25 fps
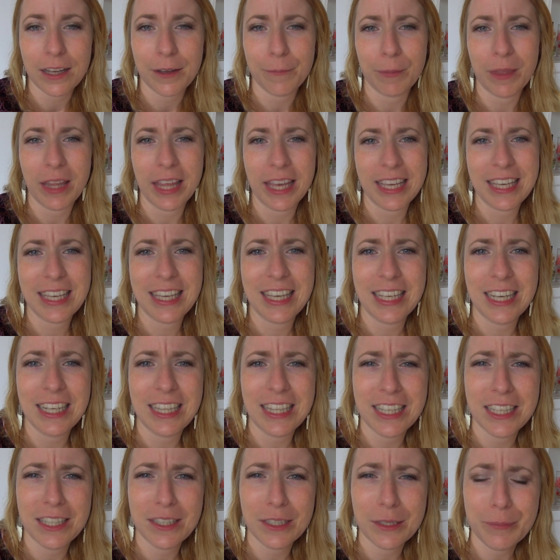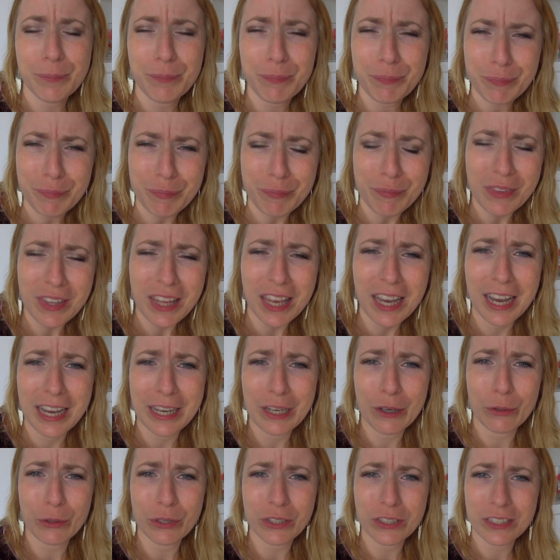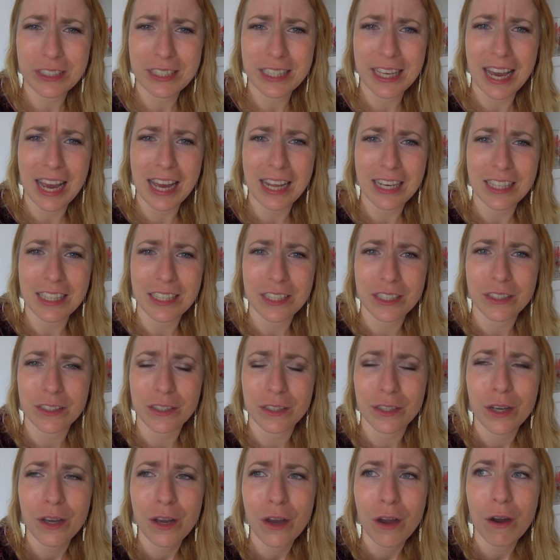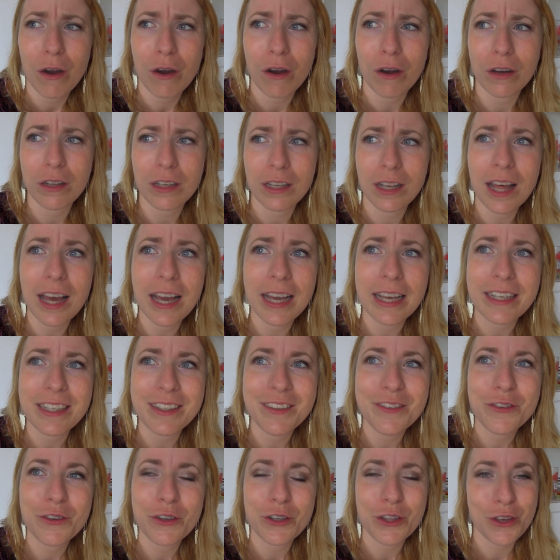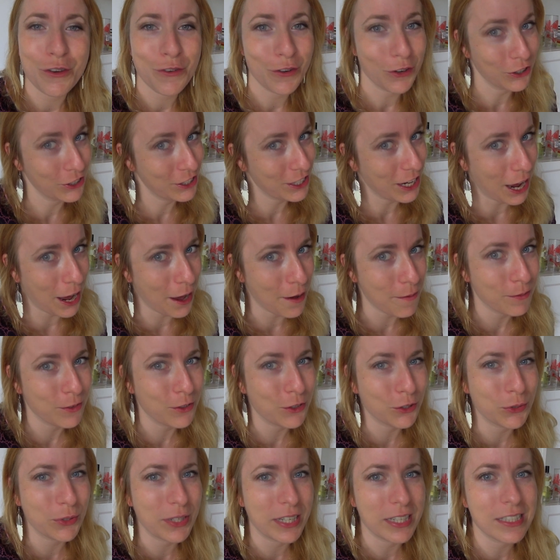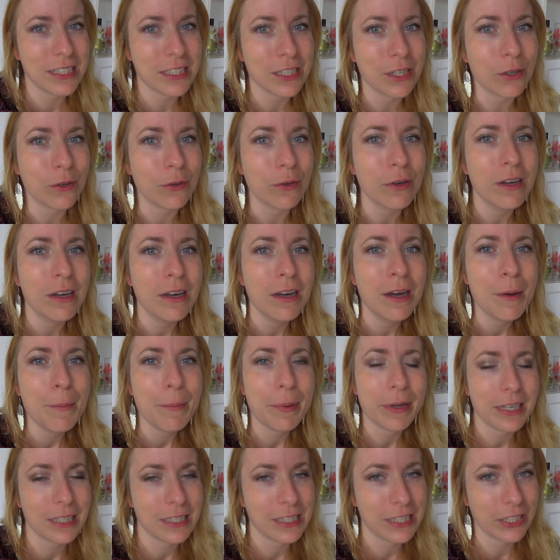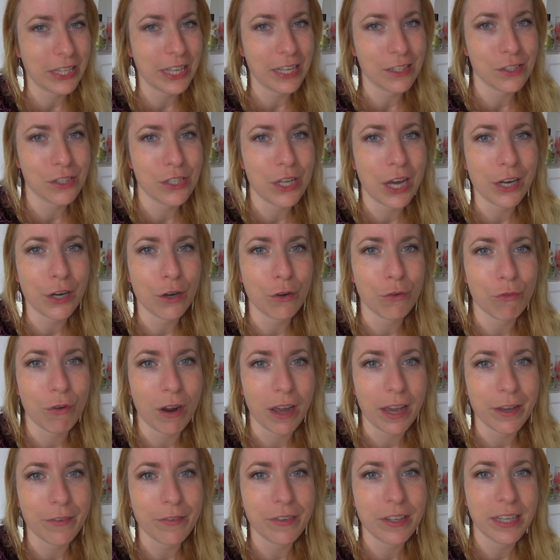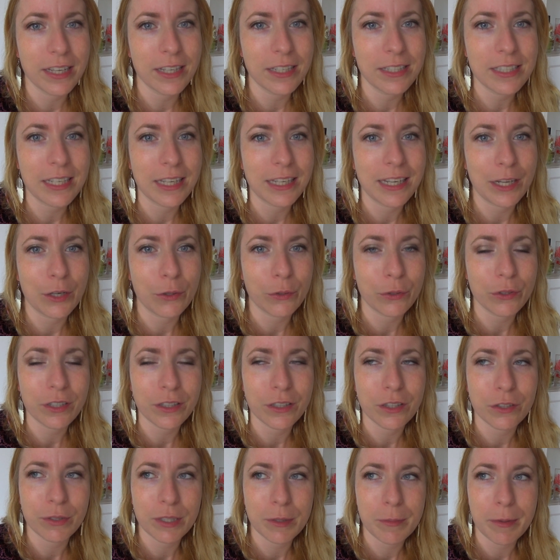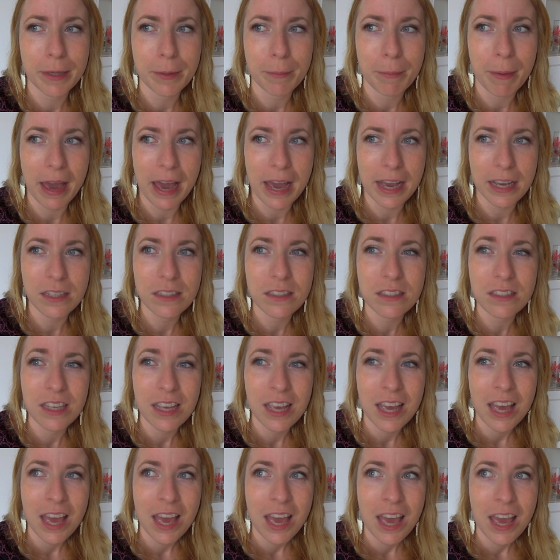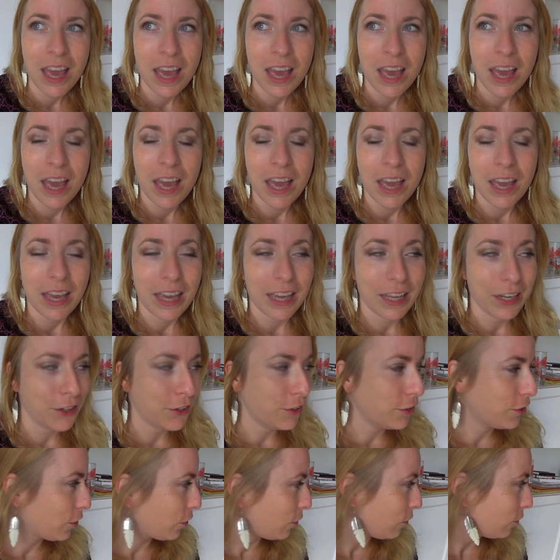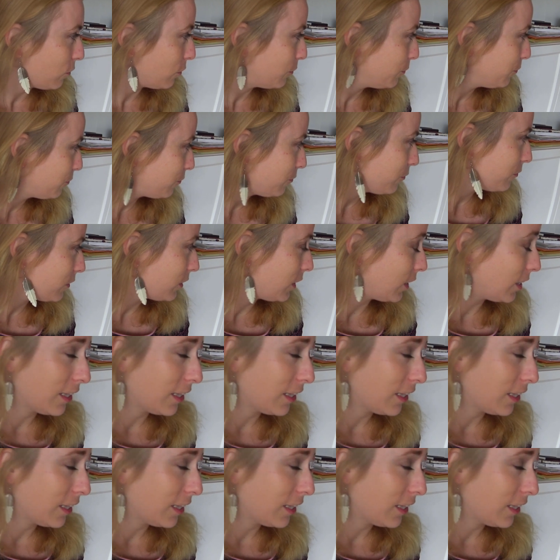like kitty litter. I ordered cat litter online for the first time 2 days ago, but it still has not arrived yet, and I ordered 3 big bags. And you know, the